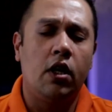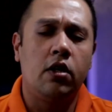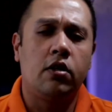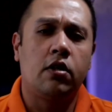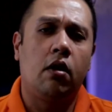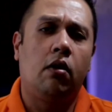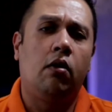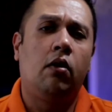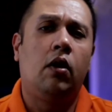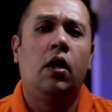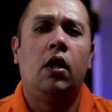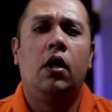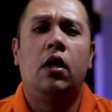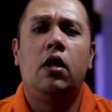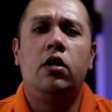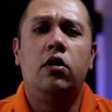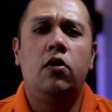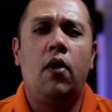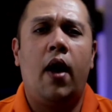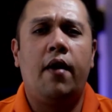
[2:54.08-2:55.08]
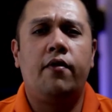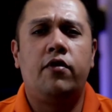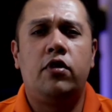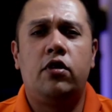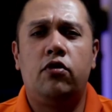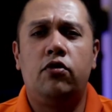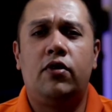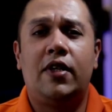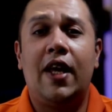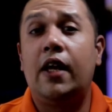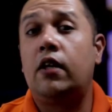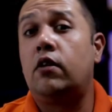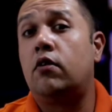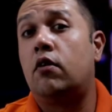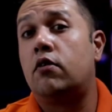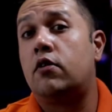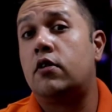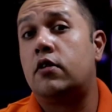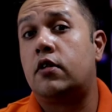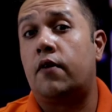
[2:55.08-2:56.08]
So you have to take
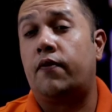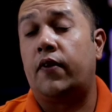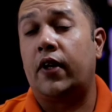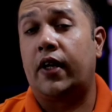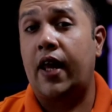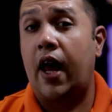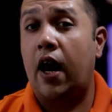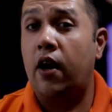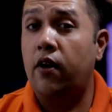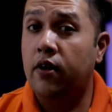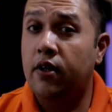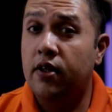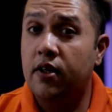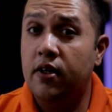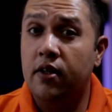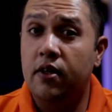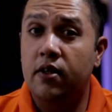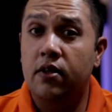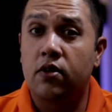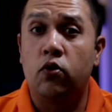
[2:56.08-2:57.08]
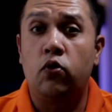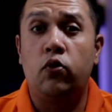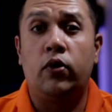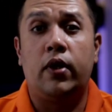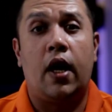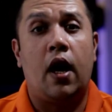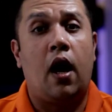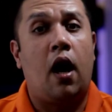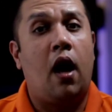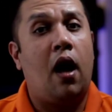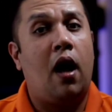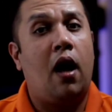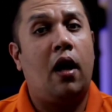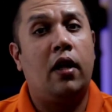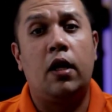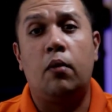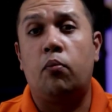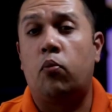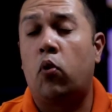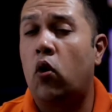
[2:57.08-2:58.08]
notice of the characters, who they
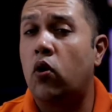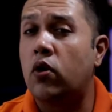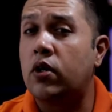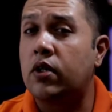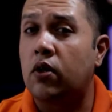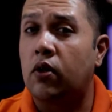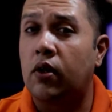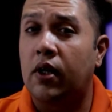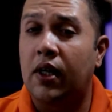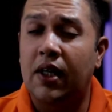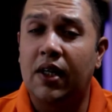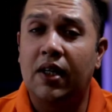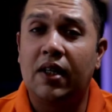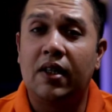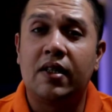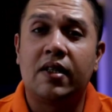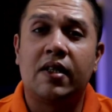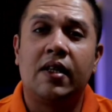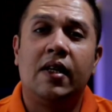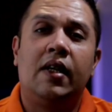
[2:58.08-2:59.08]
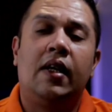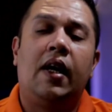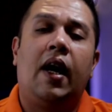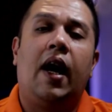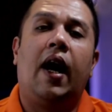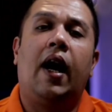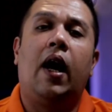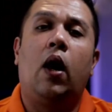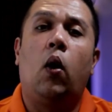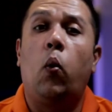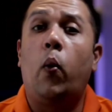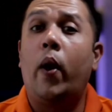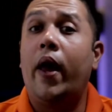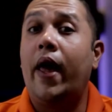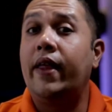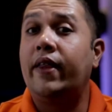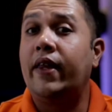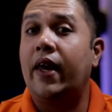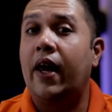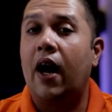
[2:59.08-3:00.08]
are, they're boys or girls,
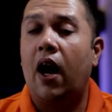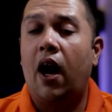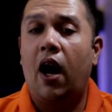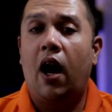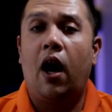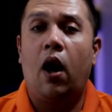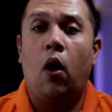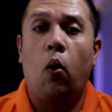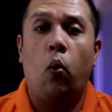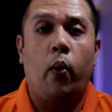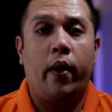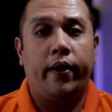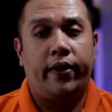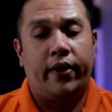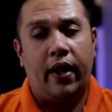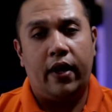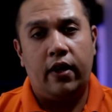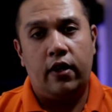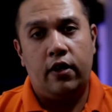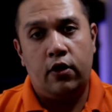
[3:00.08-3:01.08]
where they are, what they're